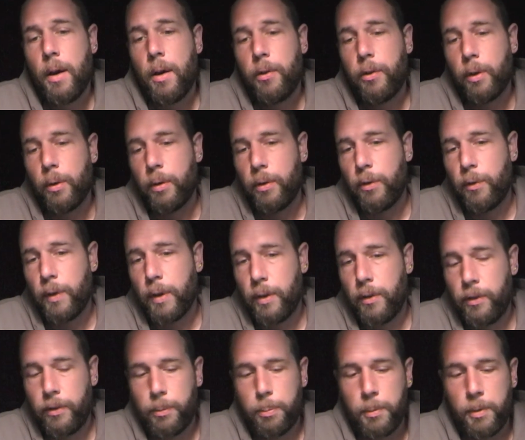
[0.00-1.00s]
So it's a very
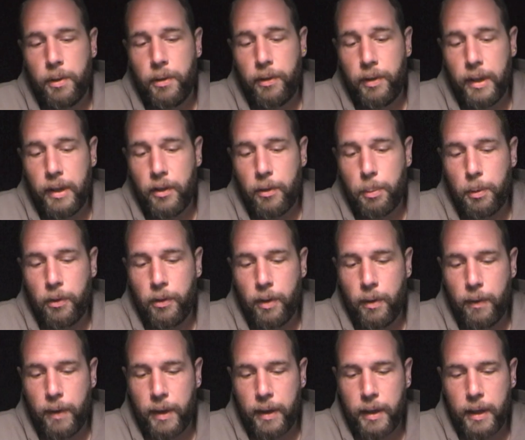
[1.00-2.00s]

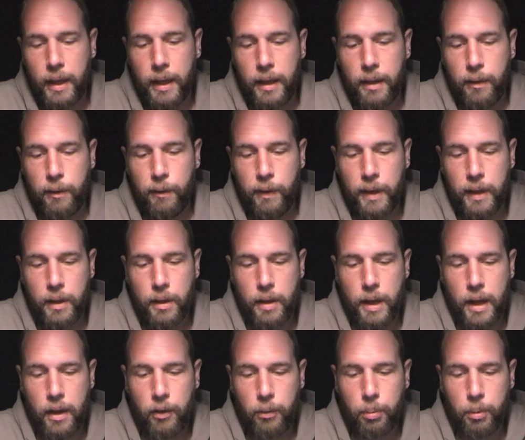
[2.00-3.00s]
scene-specific figure,
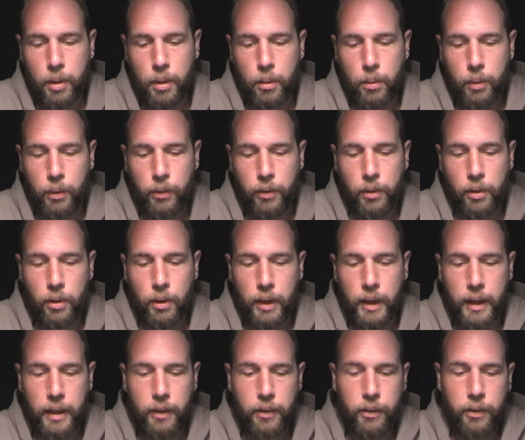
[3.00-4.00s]
Hasbro was
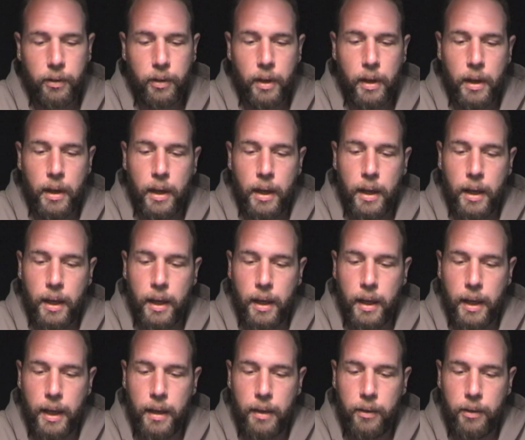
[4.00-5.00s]
telling us,
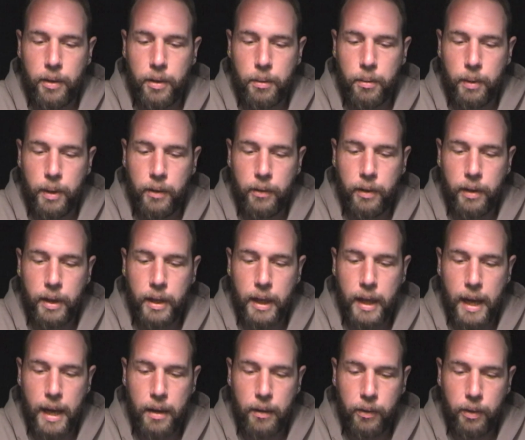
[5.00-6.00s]
hence the reason that
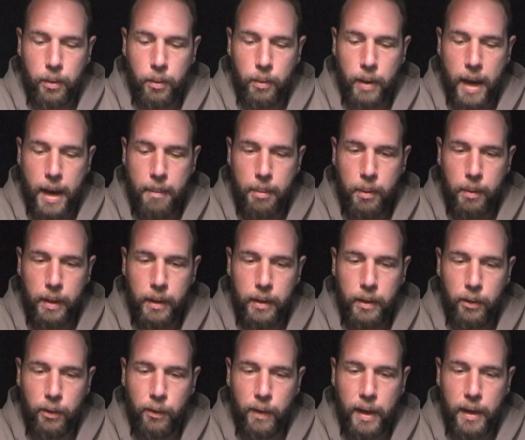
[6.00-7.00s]
he has the wrap around
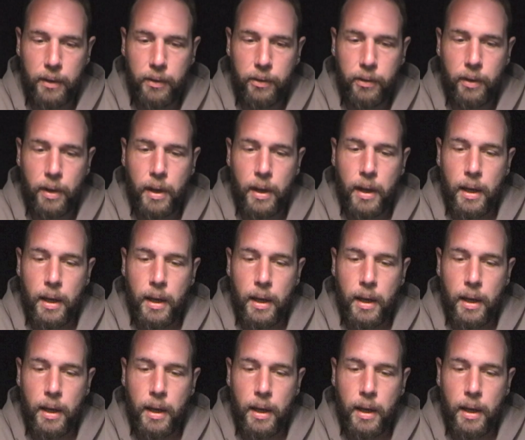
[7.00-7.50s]
his face.